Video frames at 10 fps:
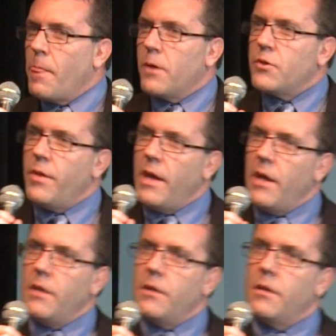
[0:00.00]
So
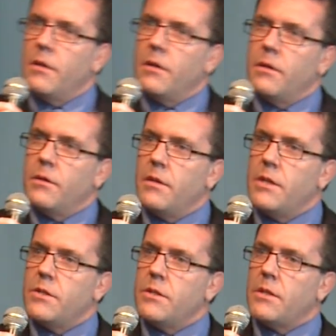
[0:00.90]
then,
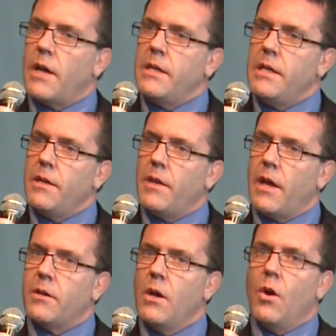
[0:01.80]
there's this idea
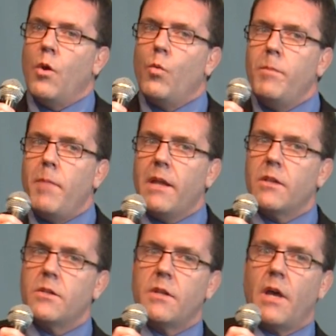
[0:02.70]
that we make this